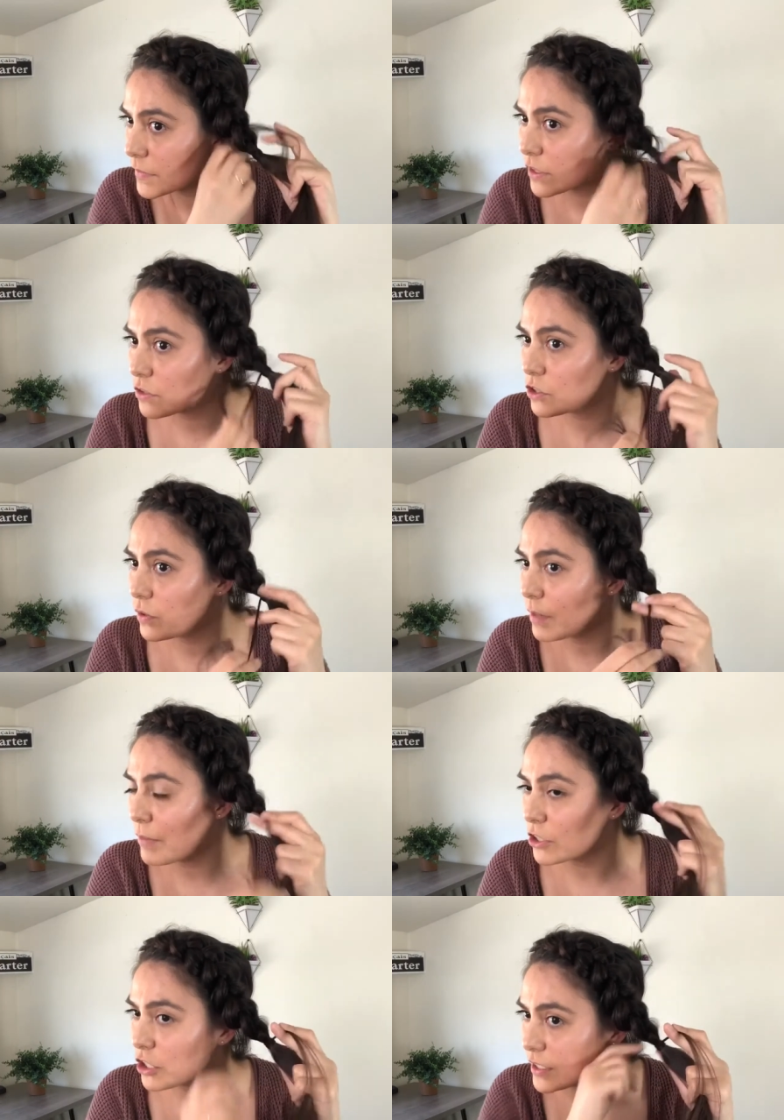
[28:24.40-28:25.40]
Just do it a
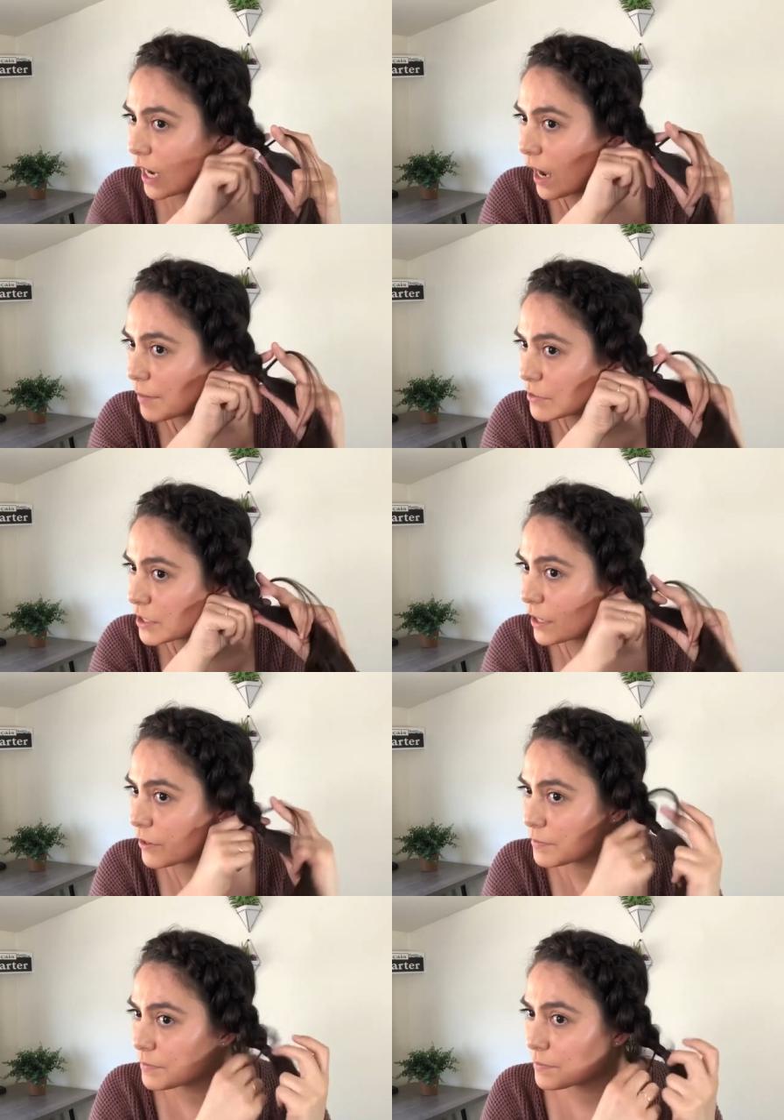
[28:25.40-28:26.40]
bunch of times, you
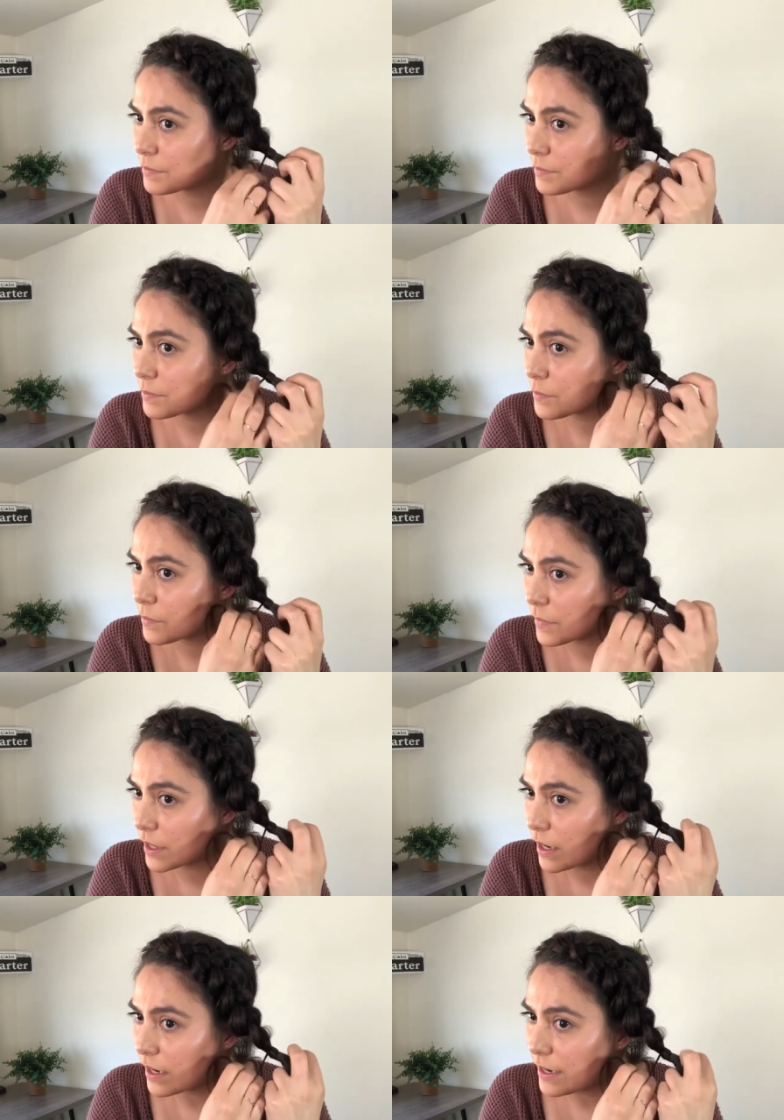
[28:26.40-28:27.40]
know,
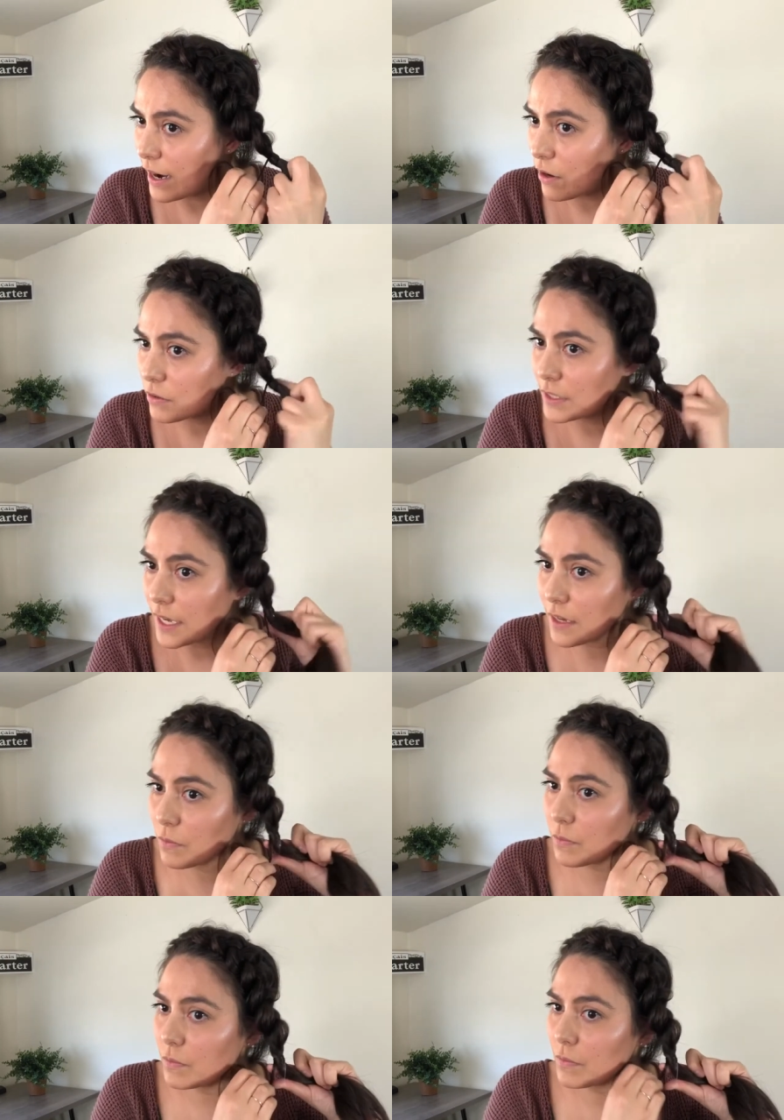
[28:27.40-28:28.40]
and now take
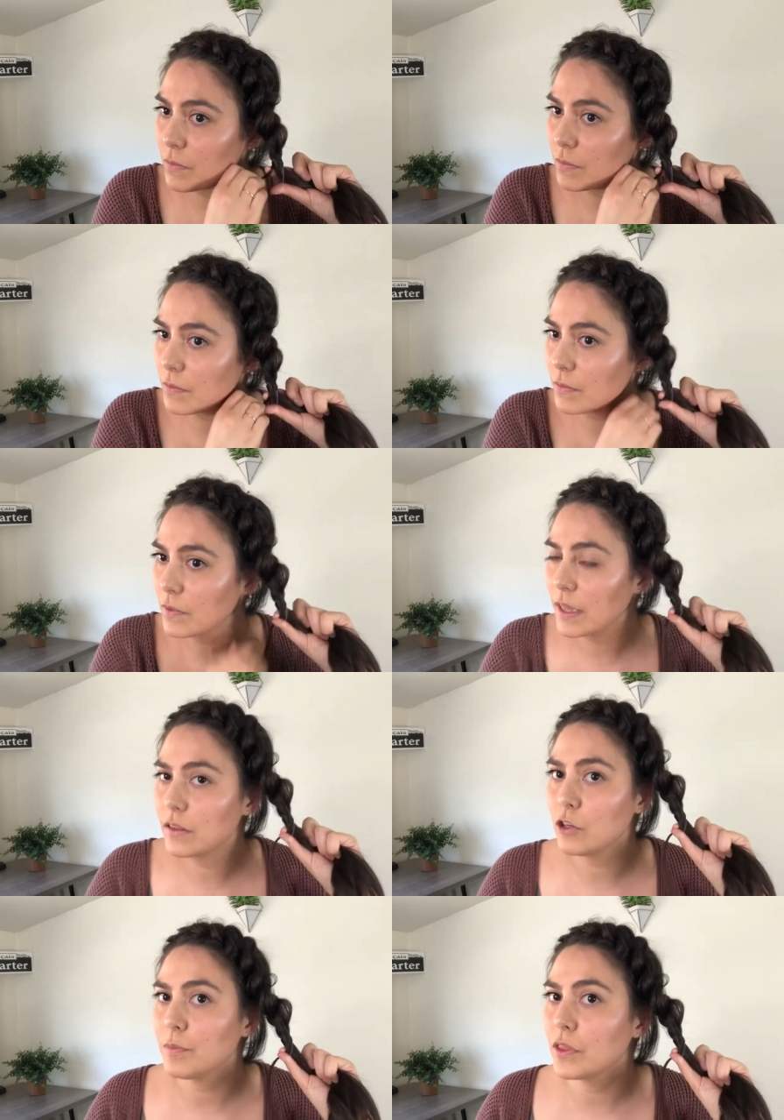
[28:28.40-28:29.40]
and
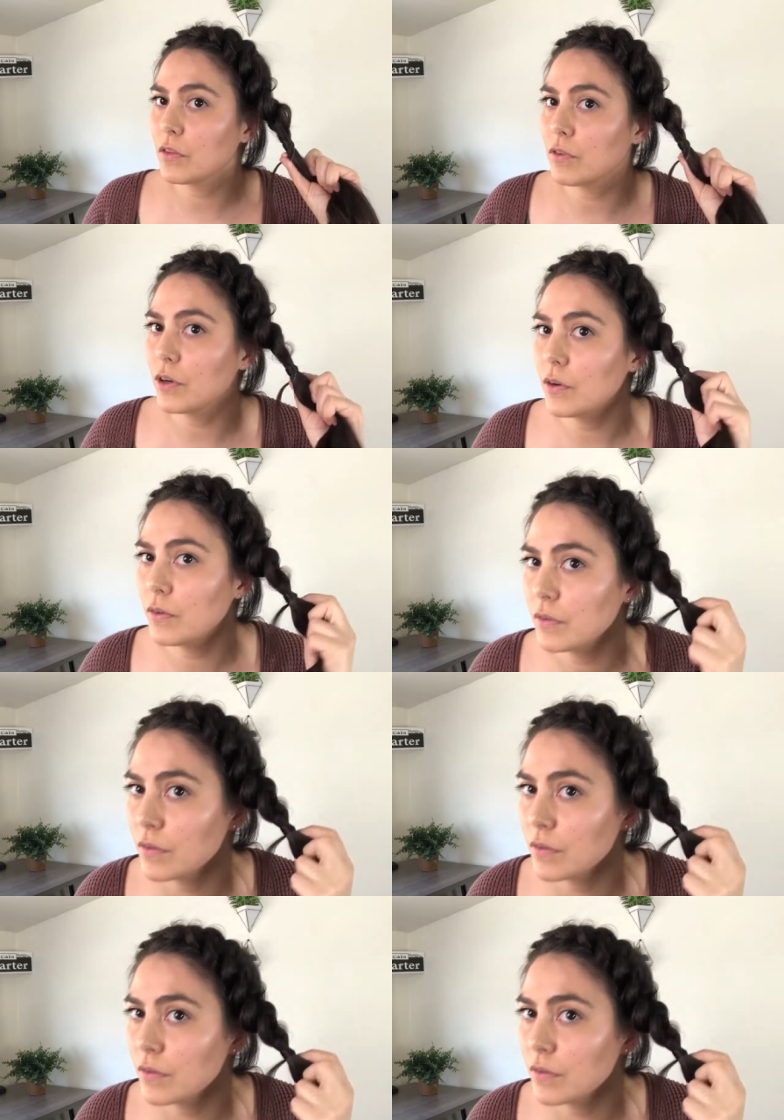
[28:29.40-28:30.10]
loop it through,